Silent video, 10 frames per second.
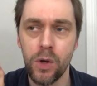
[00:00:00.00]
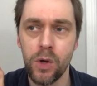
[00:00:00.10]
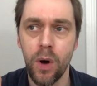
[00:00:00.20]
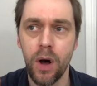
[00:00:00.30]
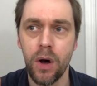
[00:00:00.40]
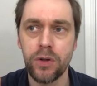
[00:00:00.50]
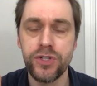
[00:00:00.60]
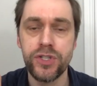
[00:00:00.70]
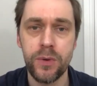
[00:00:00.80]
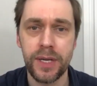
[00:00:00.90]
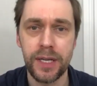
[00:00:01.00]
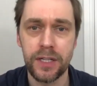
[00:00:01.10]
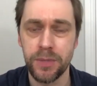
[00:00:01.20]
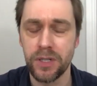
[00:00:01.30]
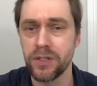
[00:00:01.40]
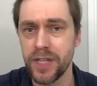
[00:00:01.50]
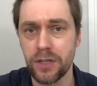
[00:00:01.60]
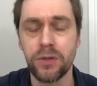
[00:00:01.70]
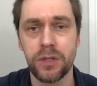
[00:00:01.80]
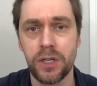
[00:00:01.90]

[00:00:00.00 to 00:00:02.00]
are doing it because they're good at